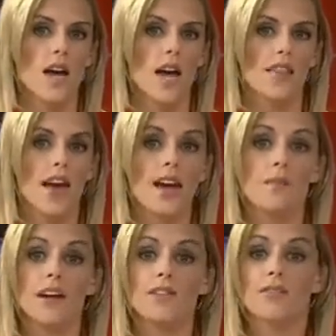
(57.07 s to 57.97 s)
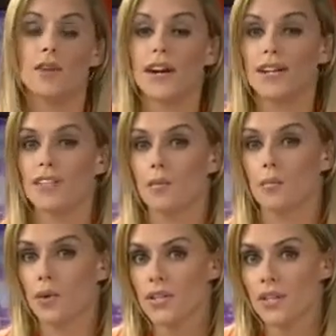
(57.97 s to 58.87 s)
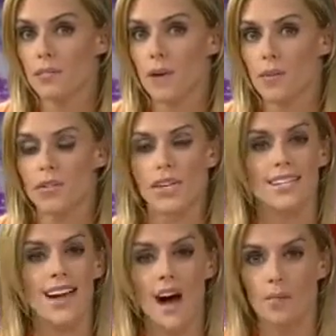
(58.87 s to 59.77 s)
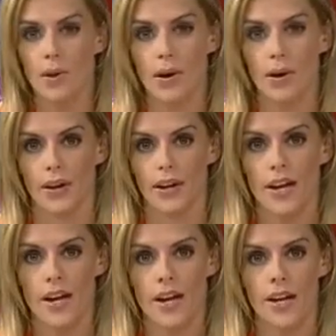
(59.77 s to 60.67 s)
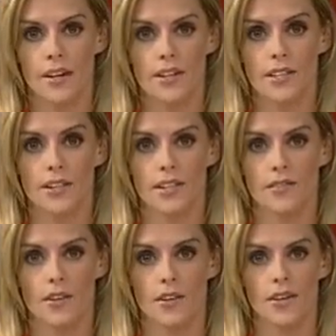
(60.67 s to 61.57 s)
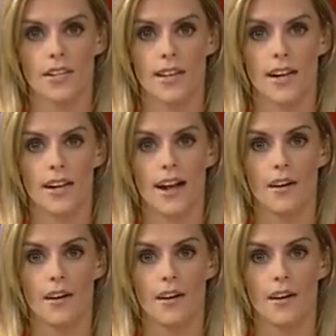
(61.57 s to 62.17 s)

and that made freeing its imprisoned members a top priority. Here to discuss further is Said